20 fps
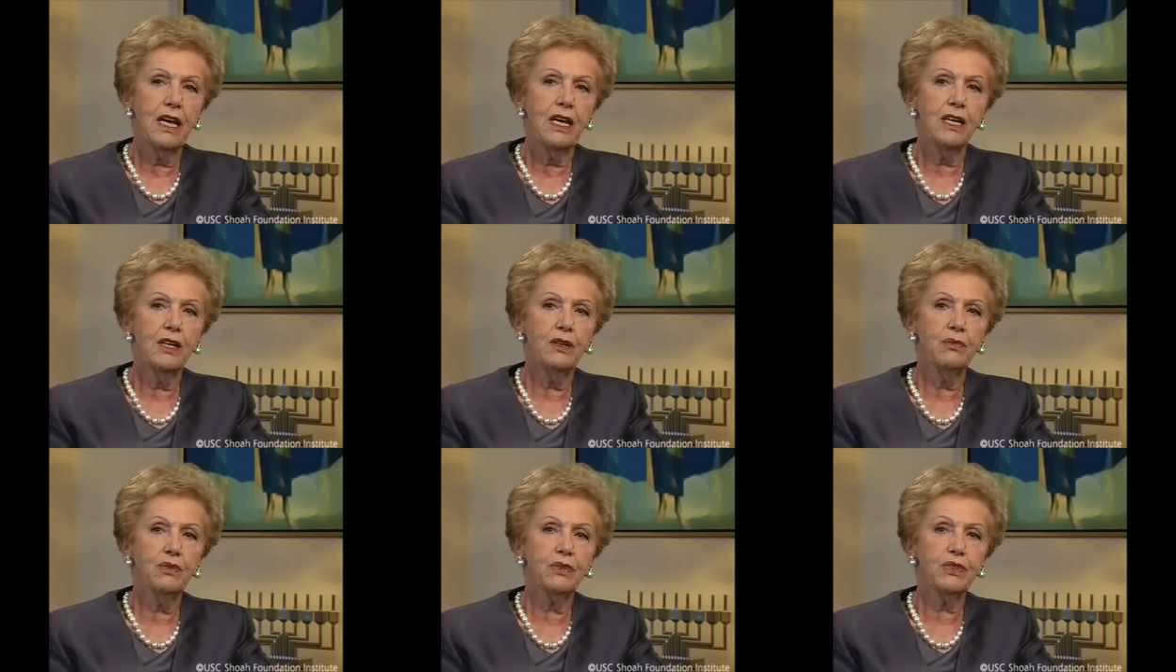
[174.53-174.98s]

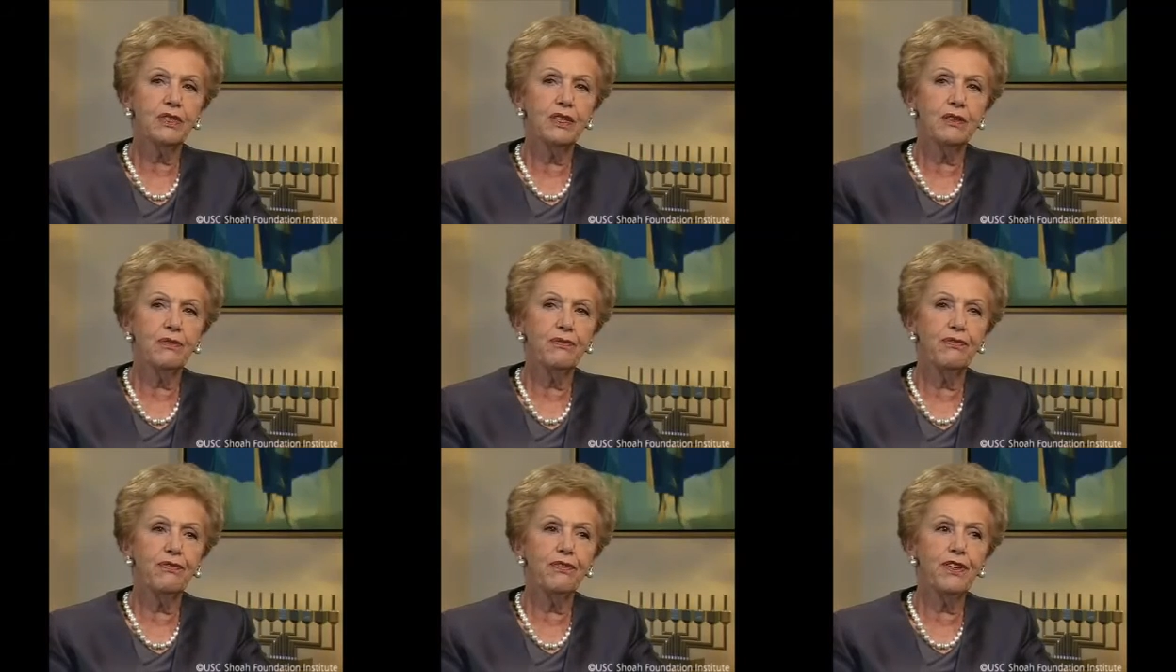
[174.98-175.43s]
It was
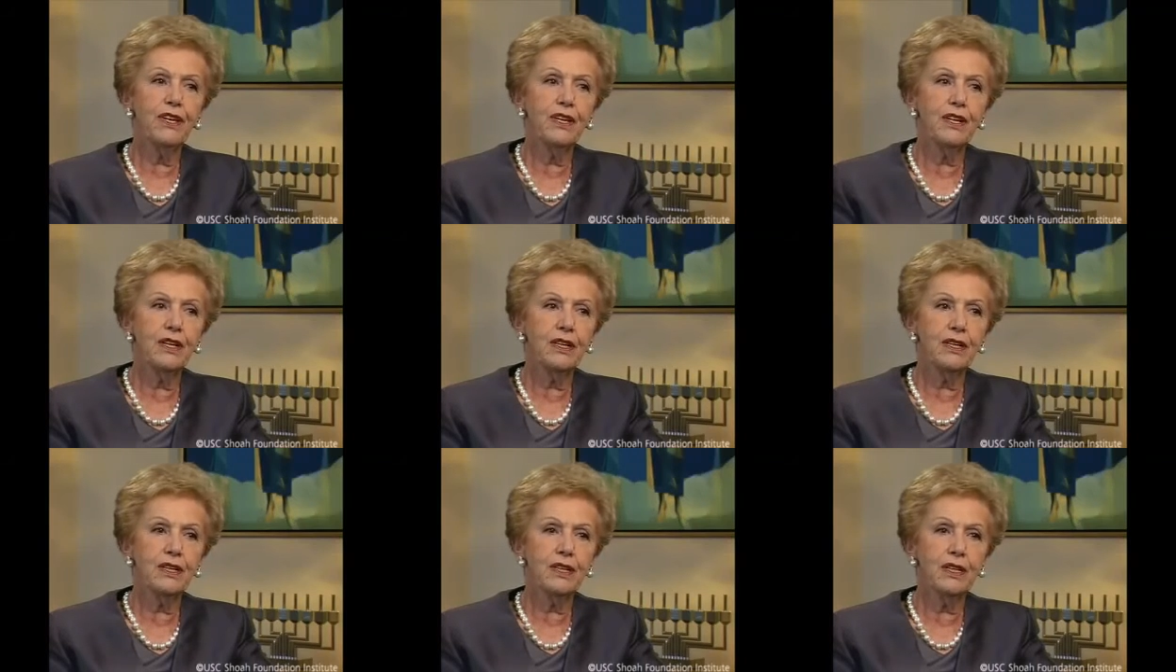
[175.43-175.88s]
the
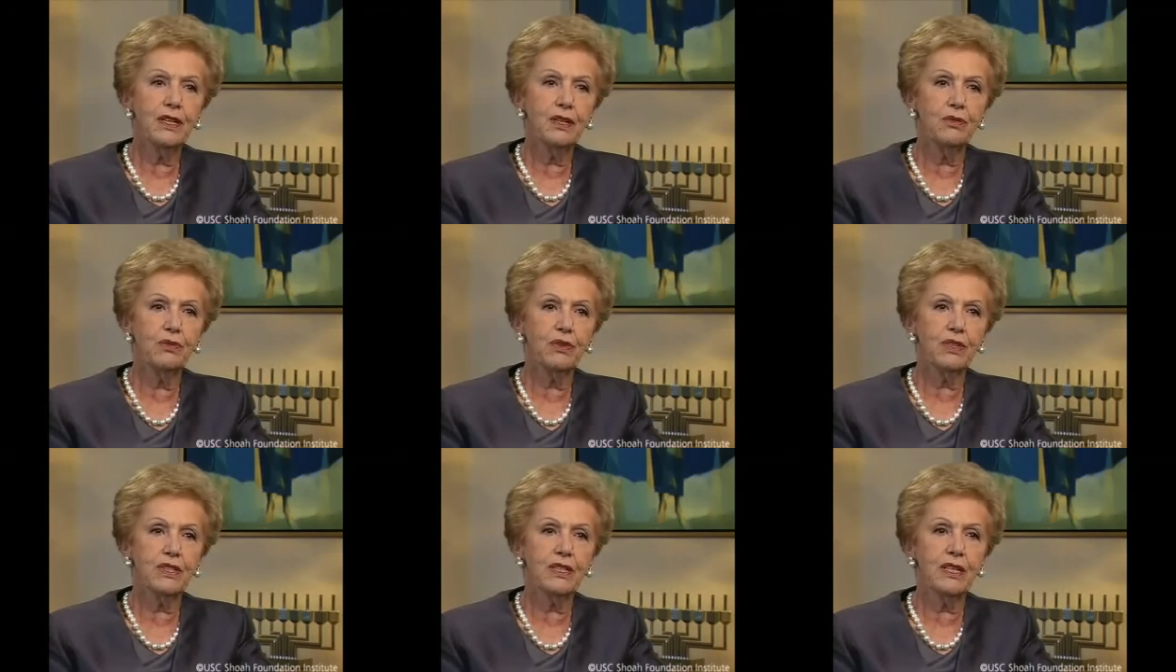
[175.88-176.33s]
fear, it
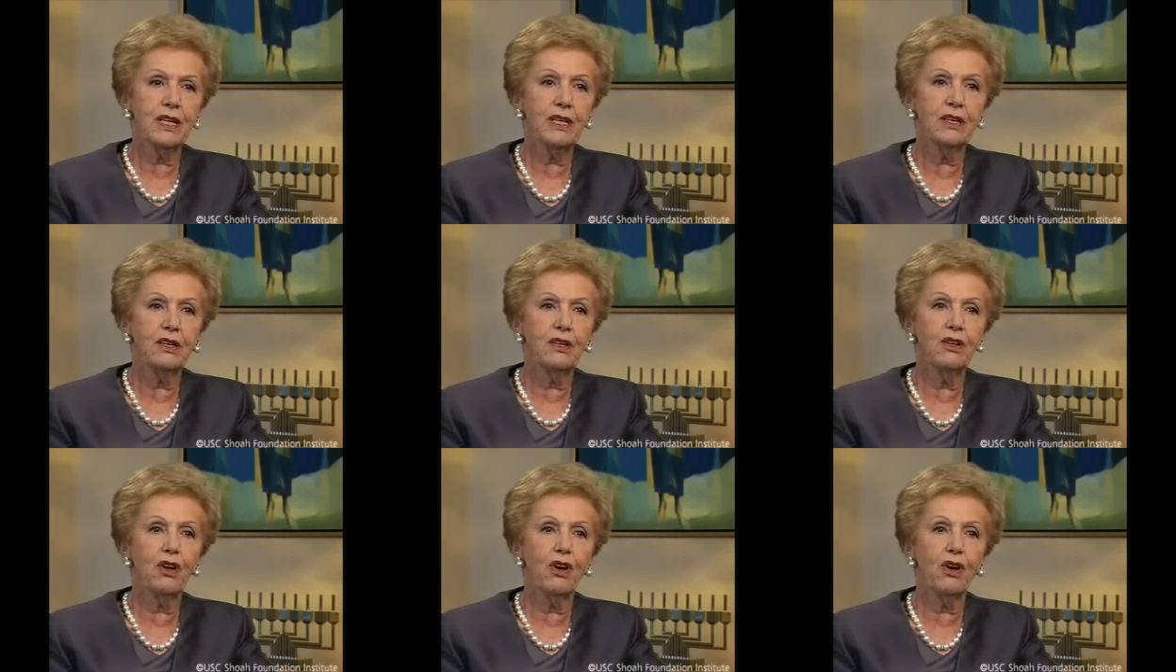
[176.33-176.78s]
was the
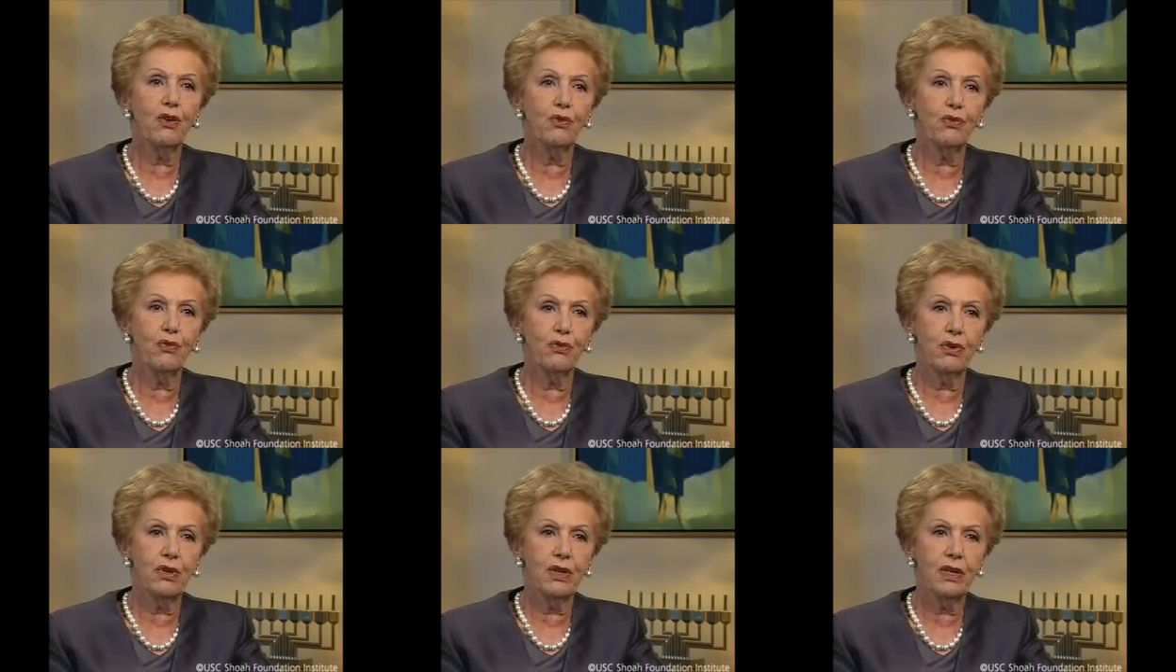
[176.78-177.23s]

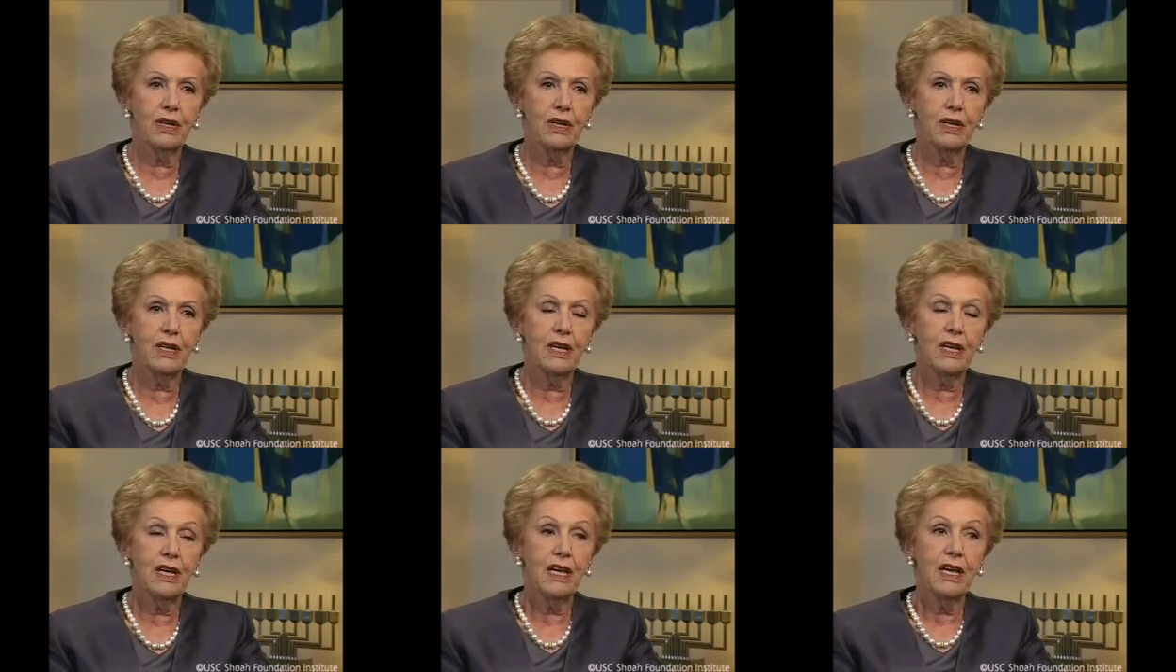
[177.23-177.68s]
unknown.
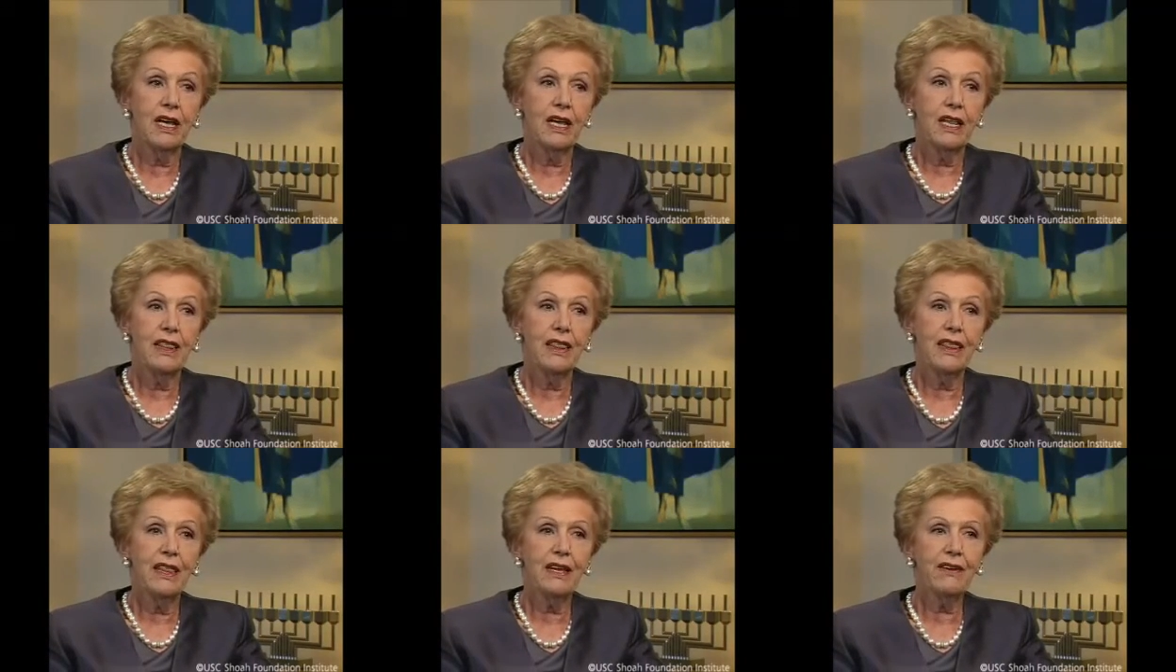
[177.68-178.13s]

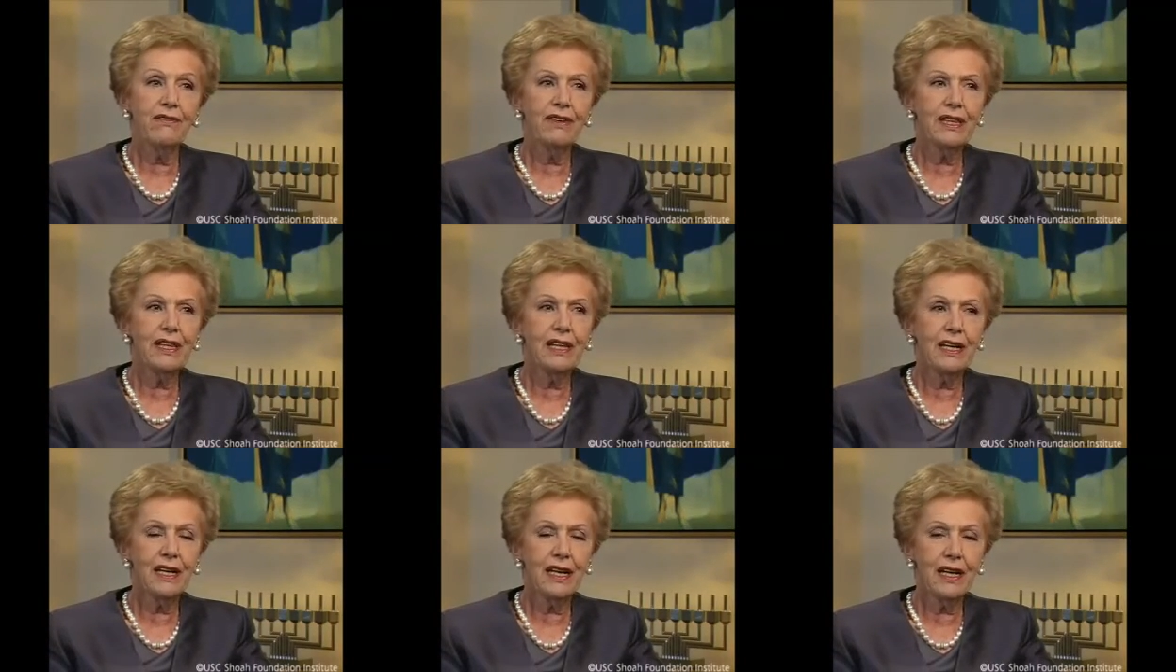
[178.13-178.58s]

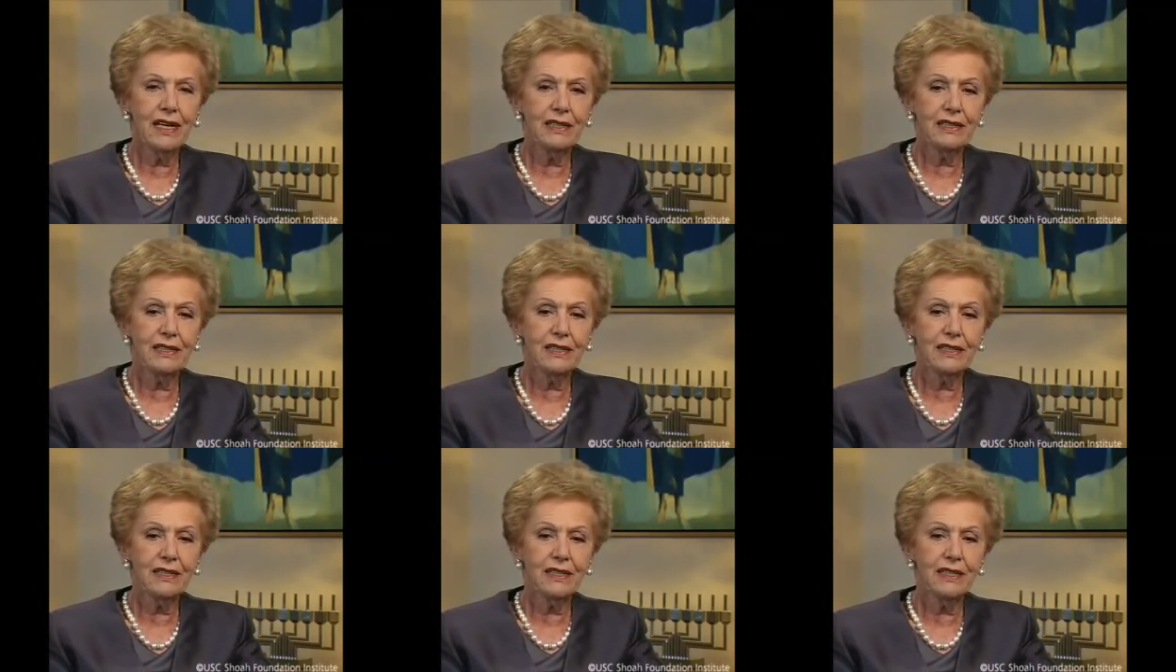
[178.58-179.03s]

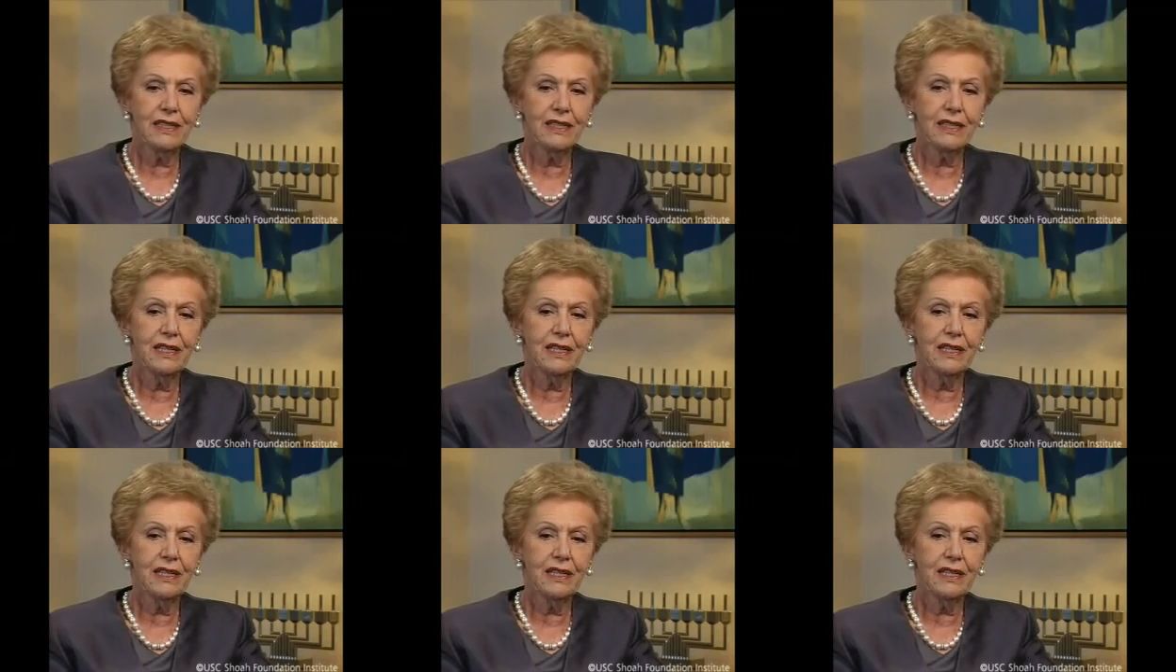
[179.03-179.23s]
Nevertheless,